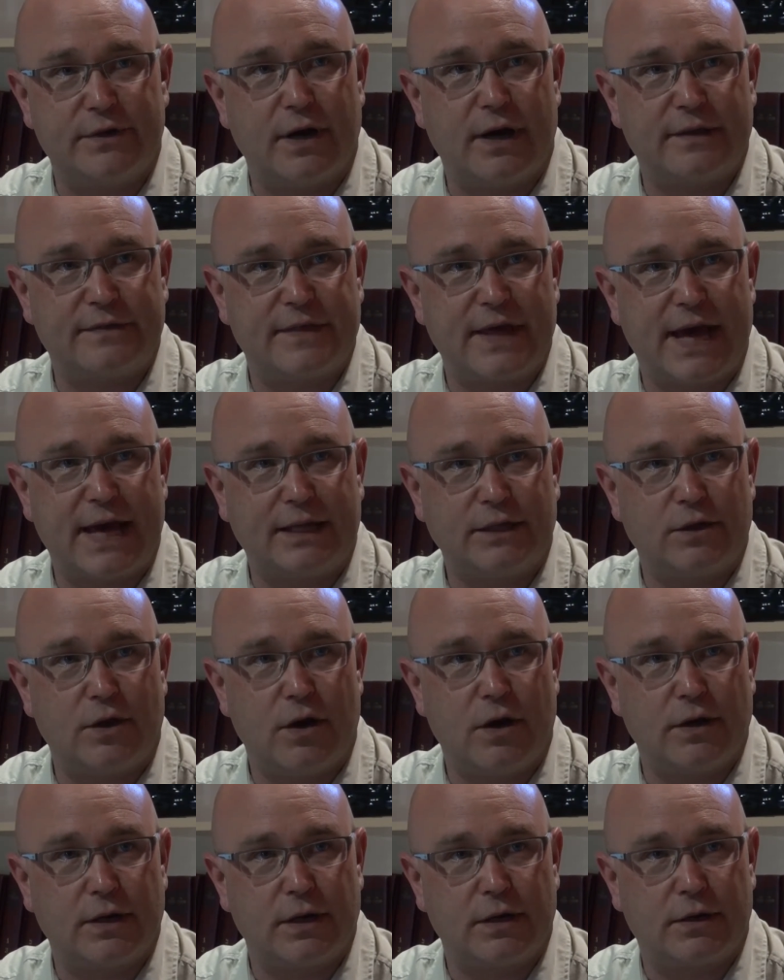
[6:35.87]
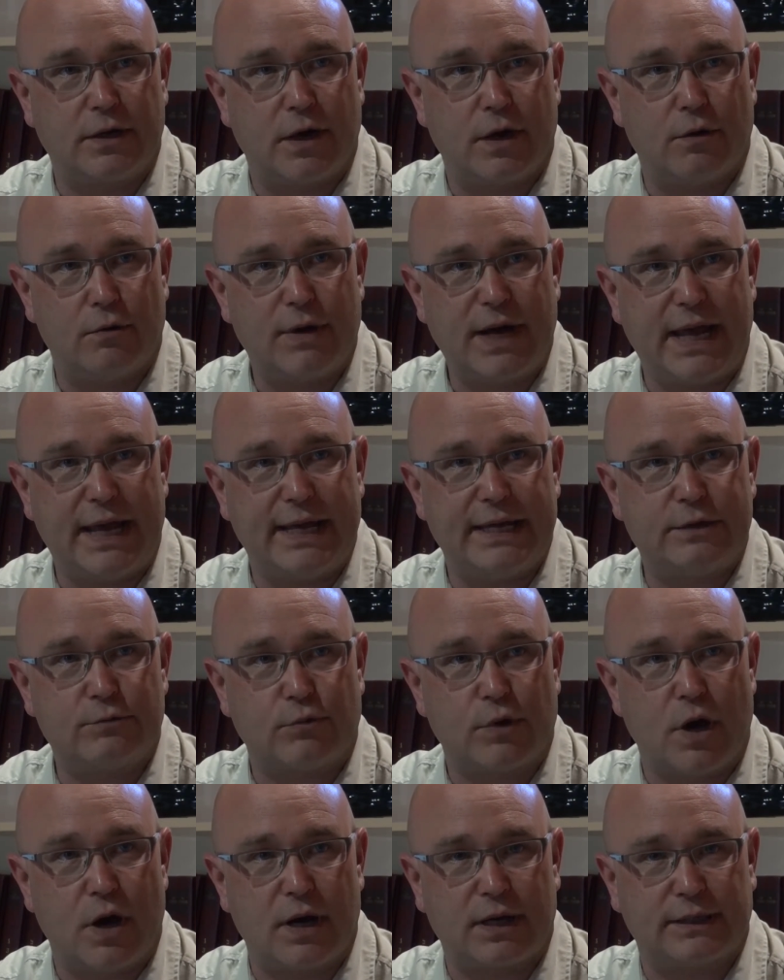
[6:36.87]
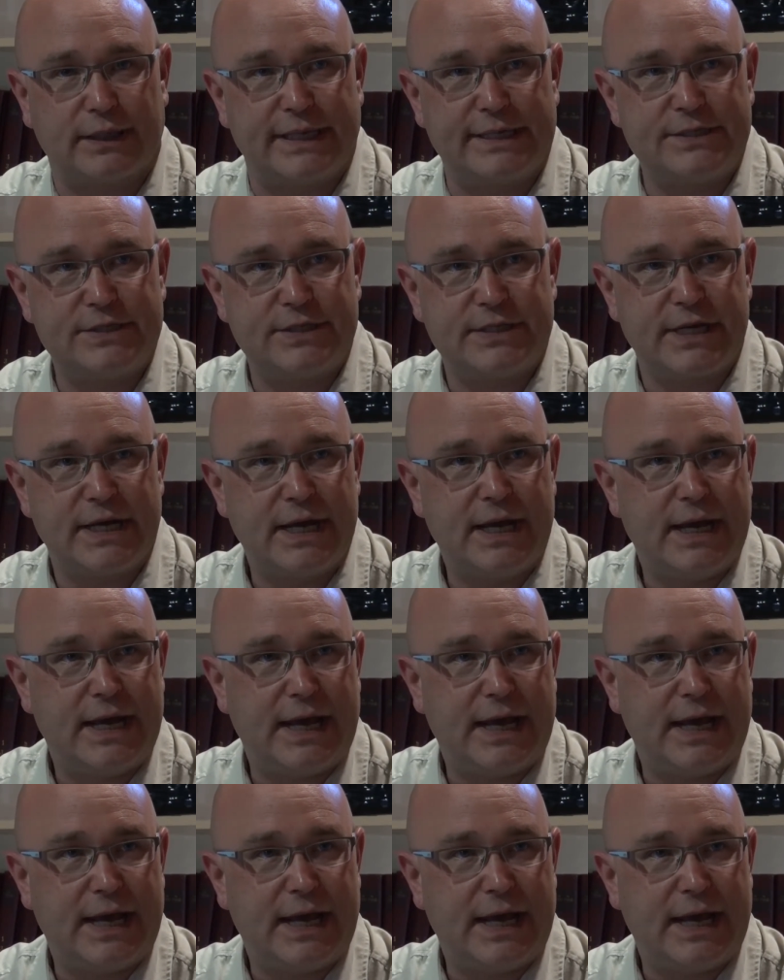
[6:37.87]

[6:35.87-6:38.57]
not that long ago in Rockland,